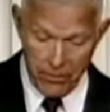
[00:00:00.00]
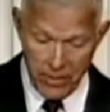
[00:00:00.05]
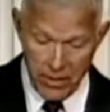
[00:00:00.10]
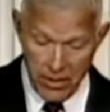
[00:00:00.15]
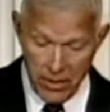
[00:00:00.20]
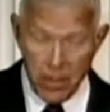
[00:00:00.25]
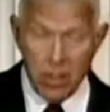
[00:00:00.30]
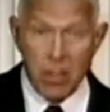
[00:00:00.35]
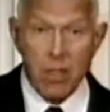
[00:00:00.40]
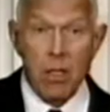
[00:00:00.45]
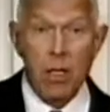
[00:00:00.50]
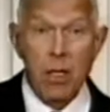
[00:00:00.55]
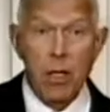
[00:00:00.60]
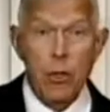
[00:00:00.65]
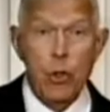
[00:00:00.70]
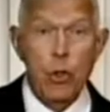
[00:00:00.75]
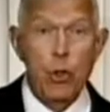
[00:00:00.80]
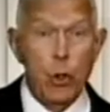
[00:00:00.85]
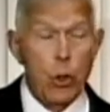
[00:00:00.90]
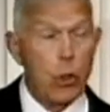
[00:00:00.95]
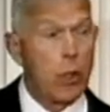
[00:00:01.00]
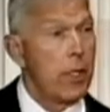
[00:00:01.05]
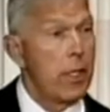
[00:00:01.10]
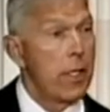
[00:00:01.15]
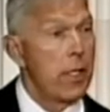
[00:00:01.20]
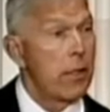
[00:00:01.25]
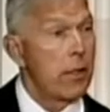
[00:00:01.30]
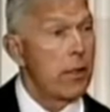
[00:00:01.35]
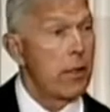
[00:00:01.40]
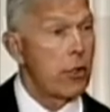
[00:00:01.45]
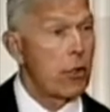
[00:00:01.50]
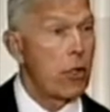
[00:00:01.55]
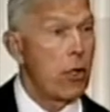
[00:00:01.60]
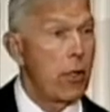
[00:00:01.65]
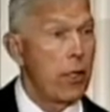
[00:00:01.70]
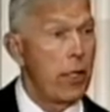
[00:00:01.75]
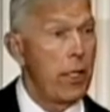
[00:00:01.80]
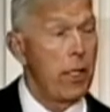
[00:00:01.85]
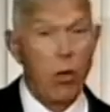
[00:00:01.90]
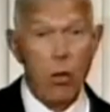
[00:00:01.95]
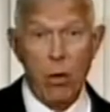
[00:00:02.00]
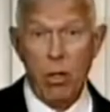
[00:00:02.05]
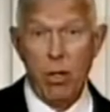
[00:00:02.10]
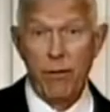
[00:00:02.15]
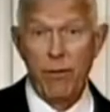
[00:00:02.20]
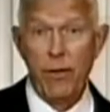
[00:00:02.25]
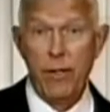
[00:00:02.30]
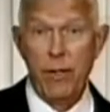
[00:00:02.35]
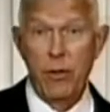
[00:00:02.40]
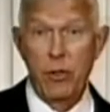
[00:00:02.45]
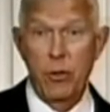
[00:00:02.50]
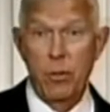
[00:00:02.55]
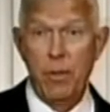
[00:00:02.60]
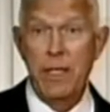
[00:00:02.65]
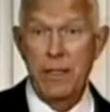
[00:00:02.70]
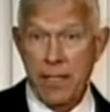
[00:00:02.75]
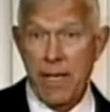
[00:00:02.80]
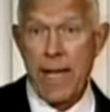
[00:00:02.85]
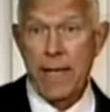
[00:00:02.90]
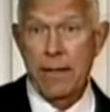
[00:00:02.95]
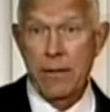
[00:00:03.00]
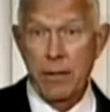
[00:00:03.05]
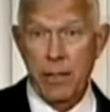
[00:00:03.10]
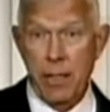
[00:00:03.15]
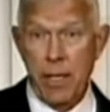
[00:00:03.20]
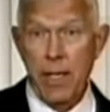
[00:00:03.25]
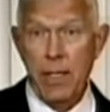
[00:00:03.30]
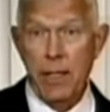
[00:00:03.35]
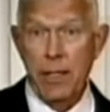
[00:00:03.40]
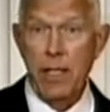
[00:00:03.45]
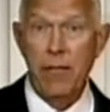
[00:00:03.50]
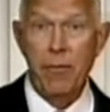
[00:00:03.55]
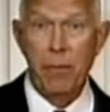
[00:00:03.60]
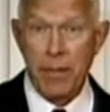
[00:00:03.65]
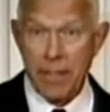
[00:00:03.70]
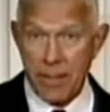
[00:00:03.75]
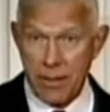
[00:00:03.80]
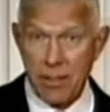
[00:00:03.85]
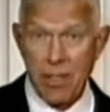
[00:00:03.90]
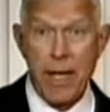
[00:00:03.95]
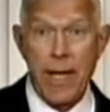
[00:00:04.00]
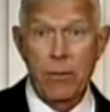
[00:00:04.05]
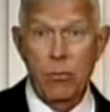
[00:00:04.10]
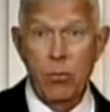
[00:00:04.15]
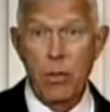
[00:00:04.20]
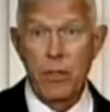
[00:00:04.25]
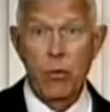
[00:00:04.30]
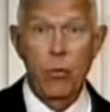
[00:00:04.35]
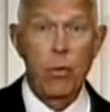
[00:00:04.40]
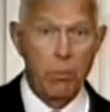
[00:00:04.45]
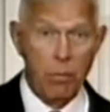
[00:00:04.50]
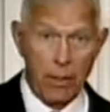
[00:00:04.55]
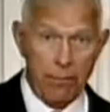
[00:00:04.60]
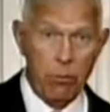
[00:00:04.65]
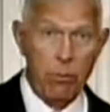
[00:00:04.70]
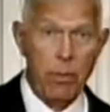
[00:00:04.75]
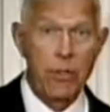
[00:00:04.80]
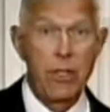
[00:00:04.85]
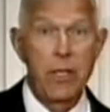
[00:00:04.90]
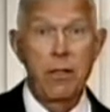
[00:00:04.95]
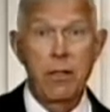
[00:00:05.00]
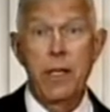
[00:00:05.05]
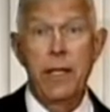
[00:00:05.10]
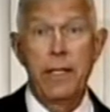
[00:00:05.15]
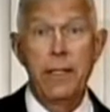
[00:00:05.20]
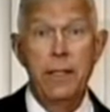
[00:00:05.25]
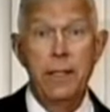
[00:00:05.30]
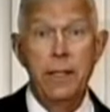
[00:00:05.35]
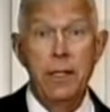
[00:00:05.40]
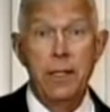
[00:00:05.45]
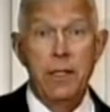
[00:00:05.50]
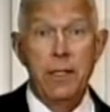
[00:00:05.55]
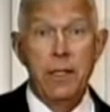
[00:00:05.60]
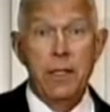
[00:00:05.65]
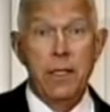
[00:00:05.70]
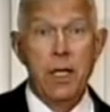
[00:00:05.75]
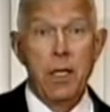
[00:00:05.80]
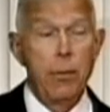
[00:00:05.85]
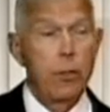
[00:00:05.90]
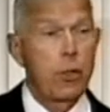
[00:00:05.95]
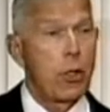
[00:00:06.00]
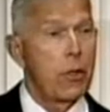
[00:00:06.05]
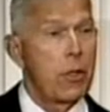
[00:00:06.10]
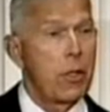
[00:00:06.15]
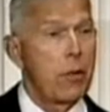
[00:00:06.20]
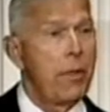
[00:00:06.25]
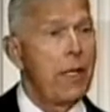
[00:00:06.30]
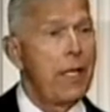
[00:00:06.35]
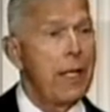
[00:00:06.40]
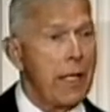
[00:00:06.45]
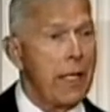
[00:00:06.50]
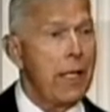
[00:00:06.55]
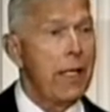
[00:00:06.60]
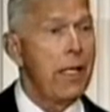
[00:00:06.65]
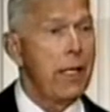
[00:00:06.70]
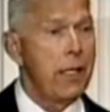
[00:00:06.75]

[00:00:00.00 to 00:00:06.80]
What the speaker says: mind. And we could be compelled to act. The oil market is not a free market.